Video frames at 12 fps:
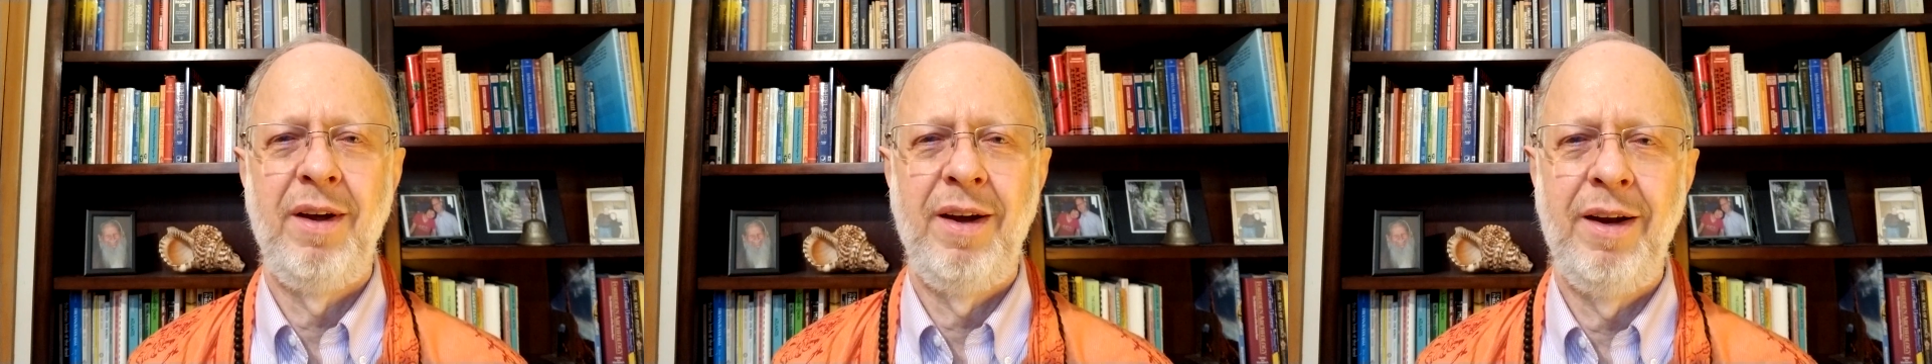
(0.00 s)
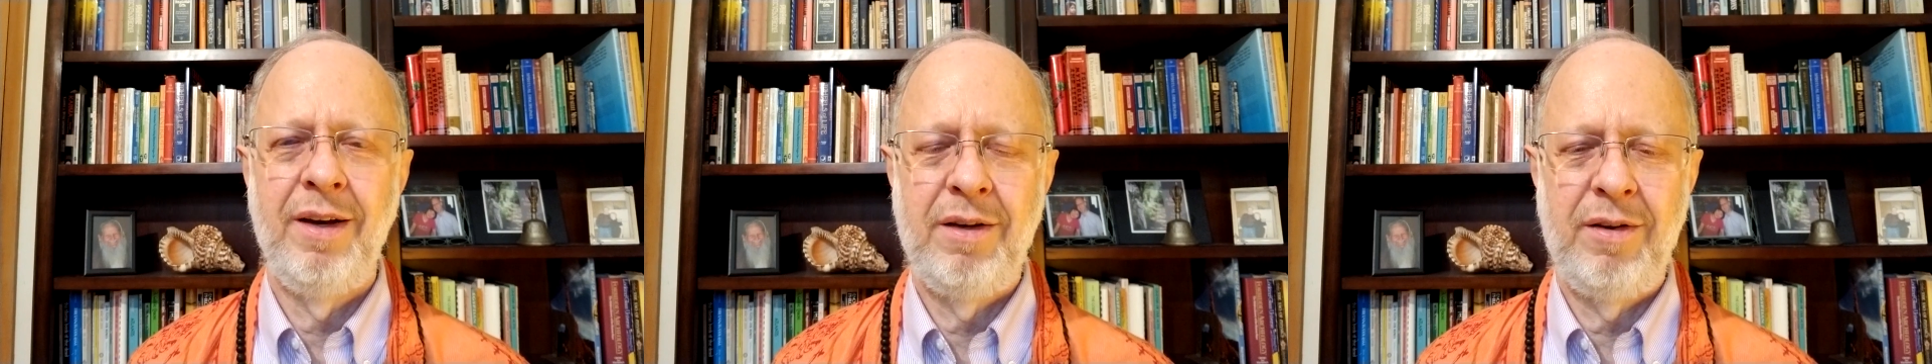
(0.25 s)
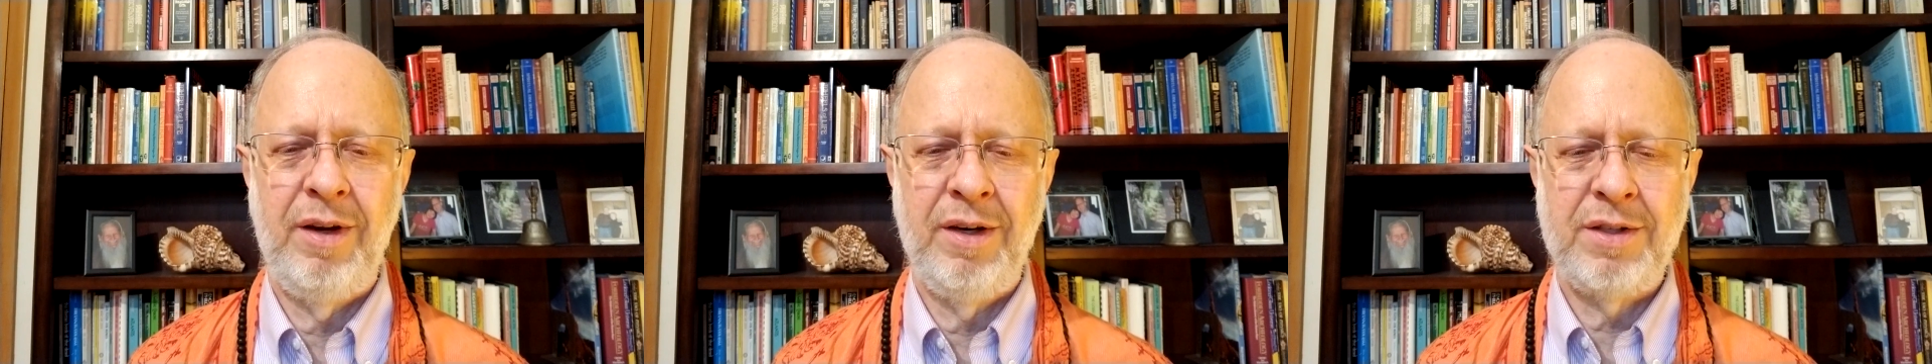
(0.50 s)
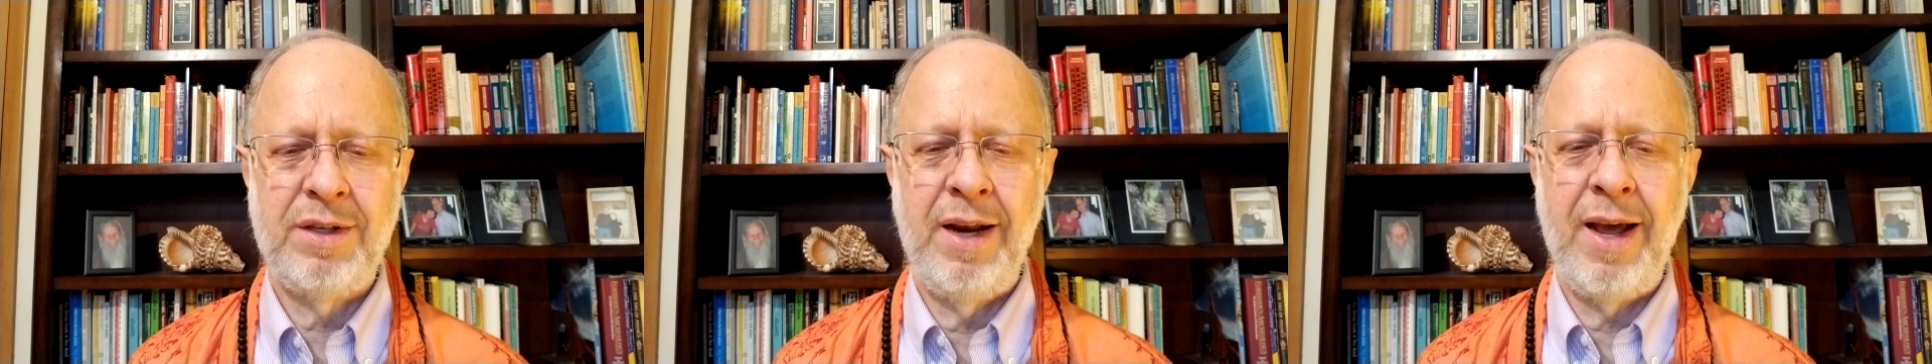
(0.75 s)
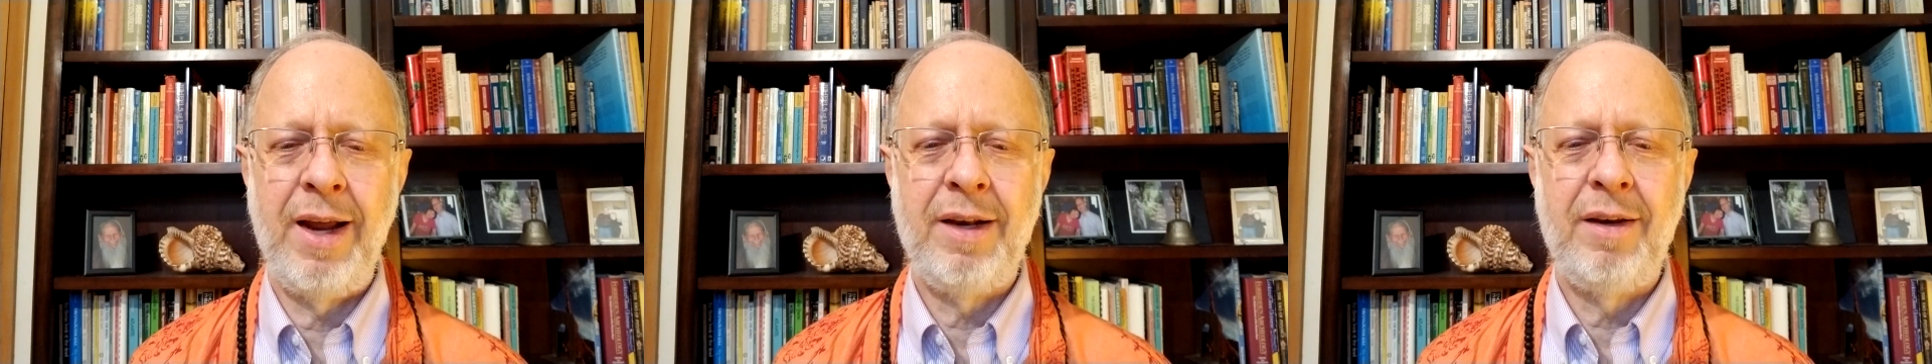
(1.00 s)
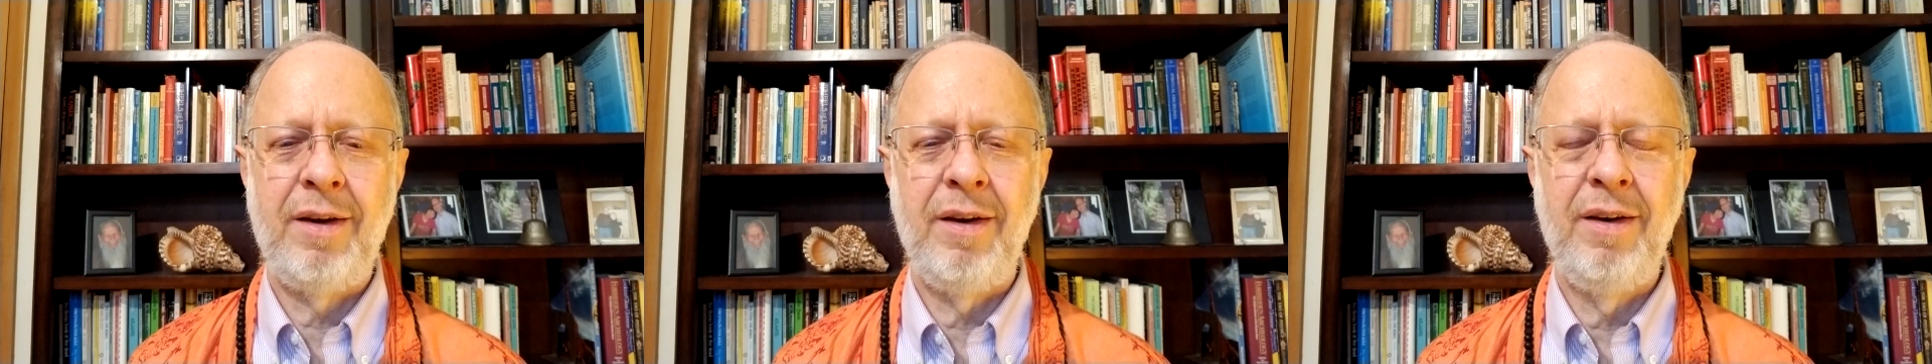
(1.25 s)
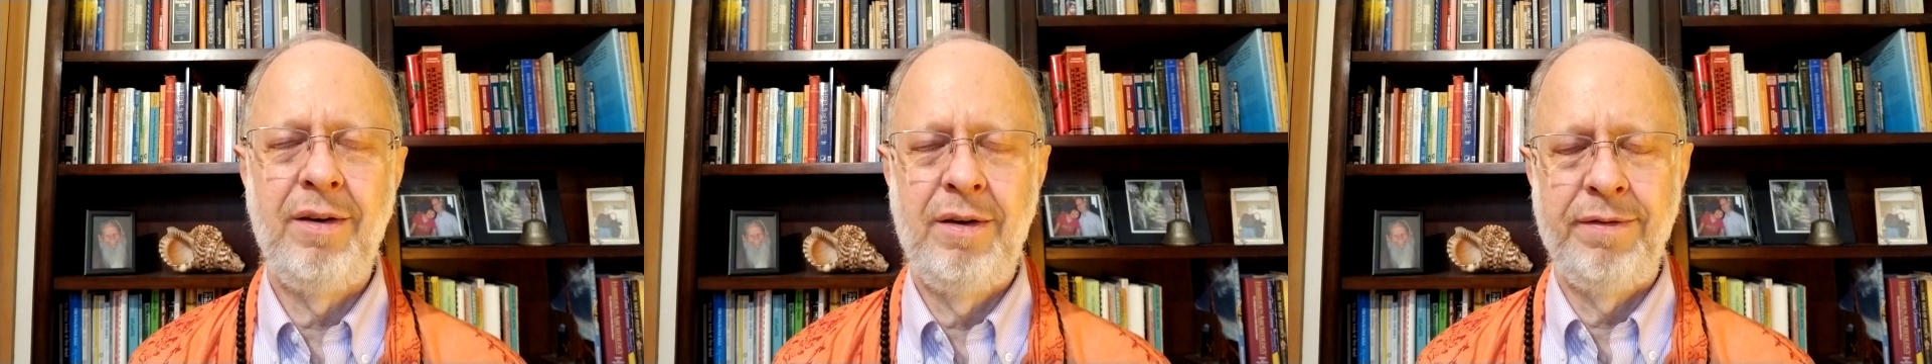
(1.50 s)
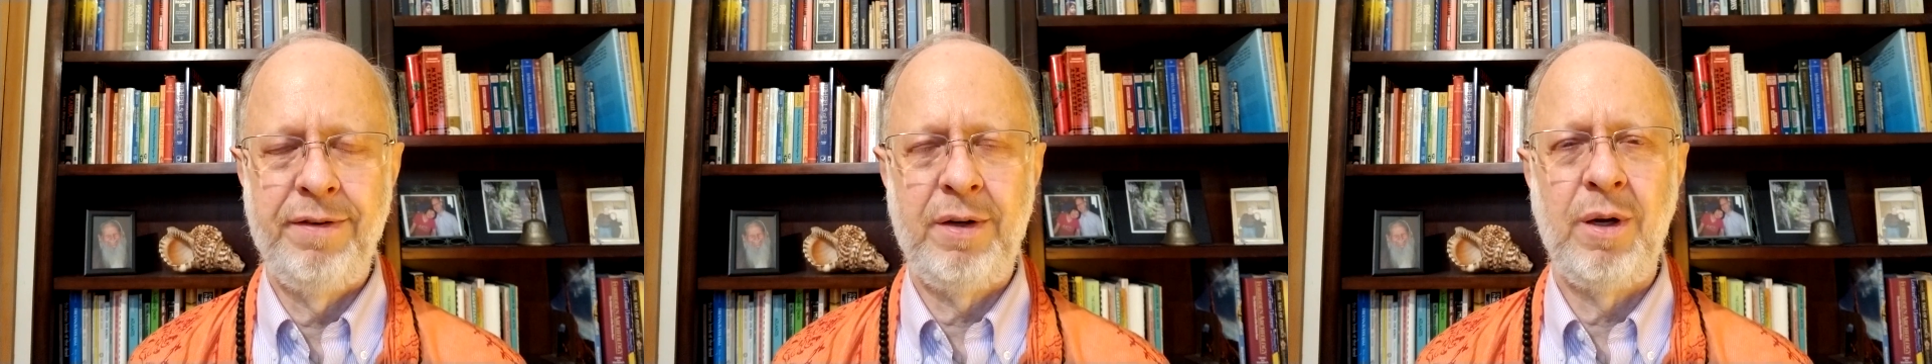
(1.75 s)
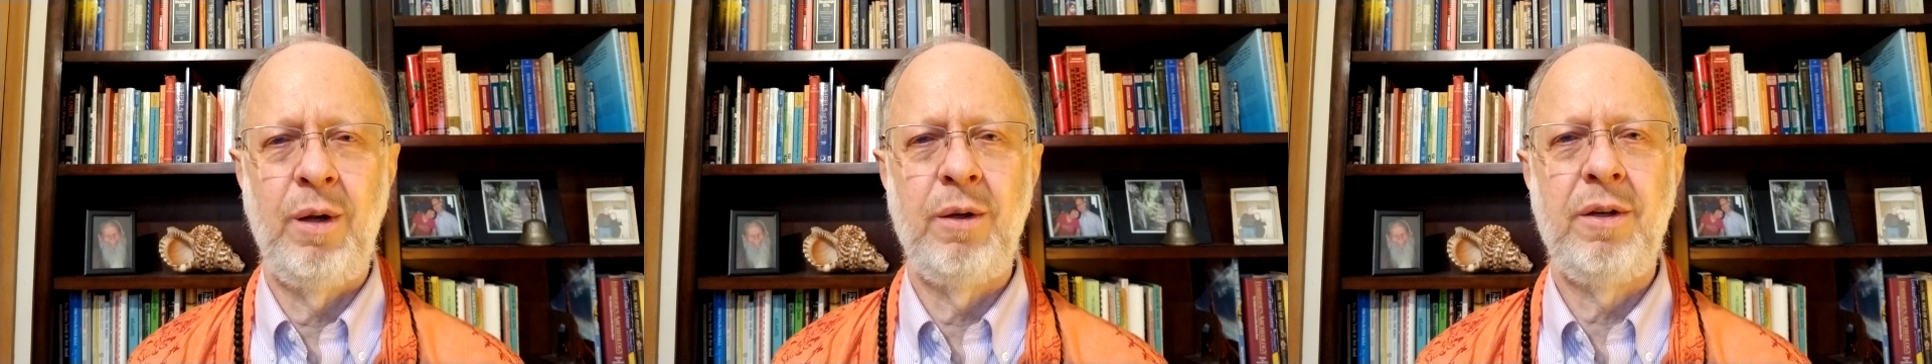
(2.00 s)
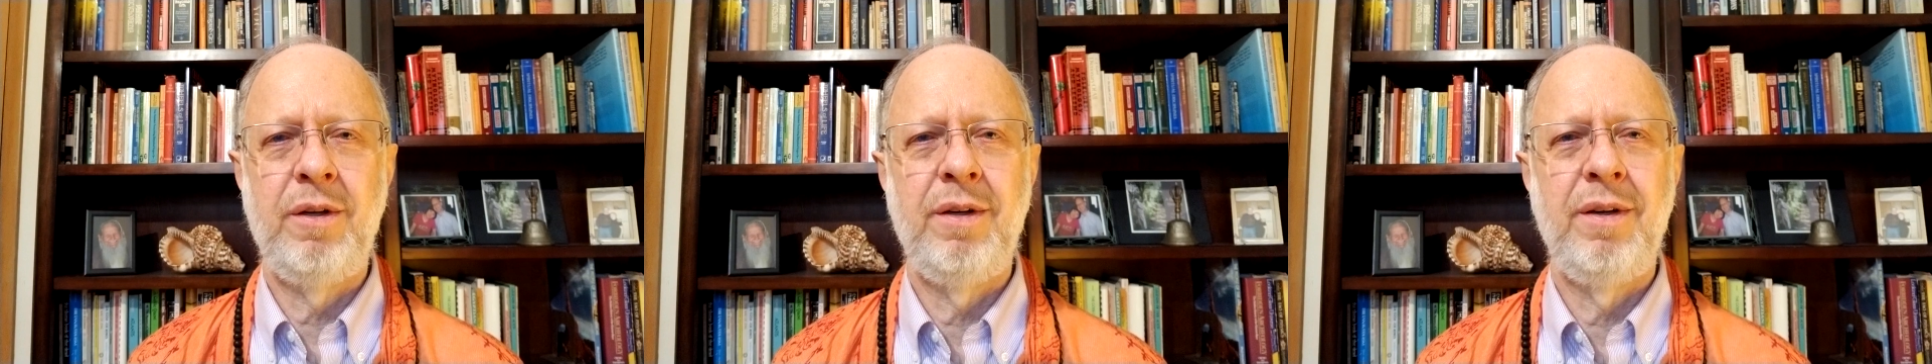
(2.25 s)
It's not difficult